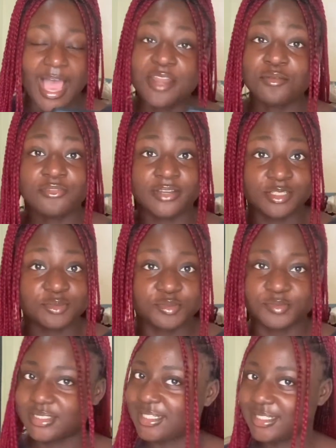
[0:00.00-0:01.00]
don't fight too,
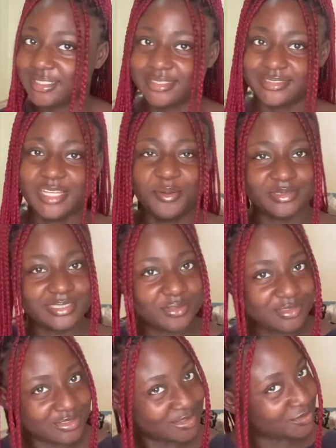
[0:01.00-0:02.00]
but like, that was
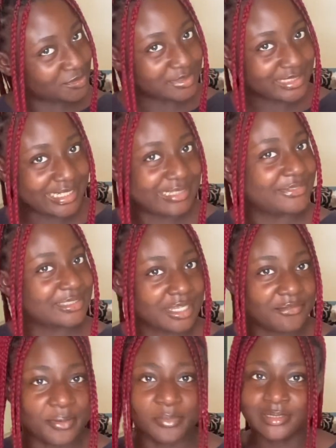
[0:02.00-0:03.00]
secondary school then, physical
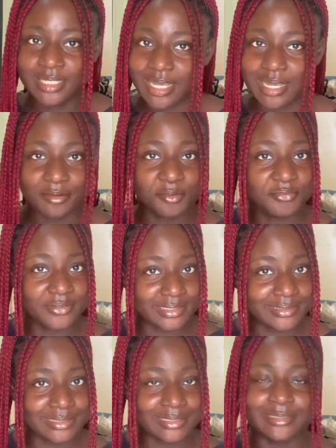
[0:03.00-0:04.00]
fight, but now I cannot fight
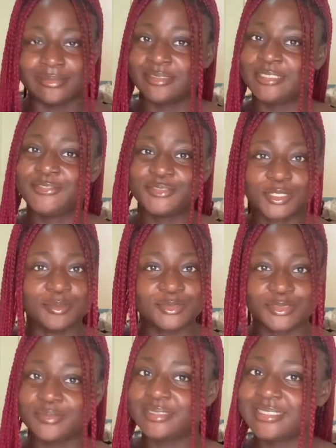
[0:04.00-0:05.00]
again. If you come
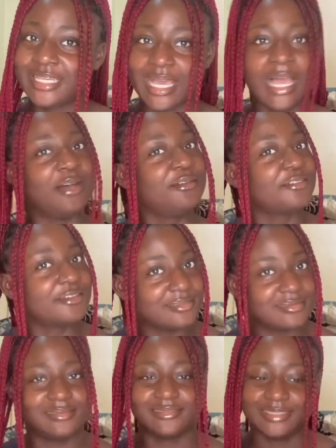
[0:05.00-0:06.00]
to me, I'll
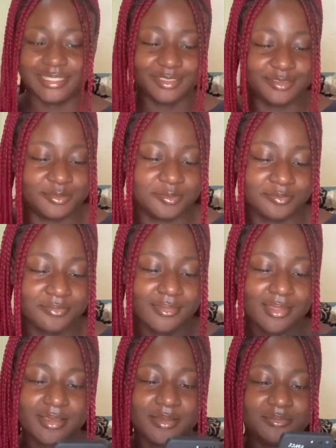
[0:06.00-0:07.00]
run. Thank you.
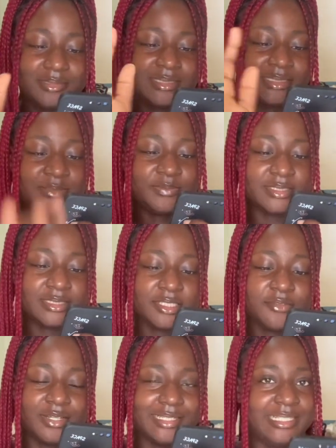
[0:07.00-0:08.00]
Just keep
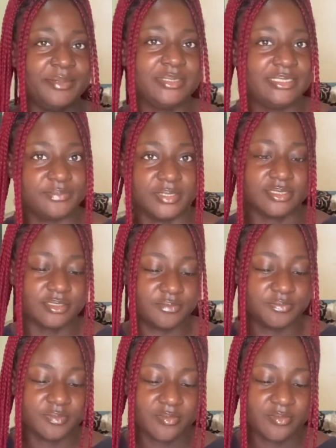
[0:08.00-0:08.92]
yourself and let me keep myself.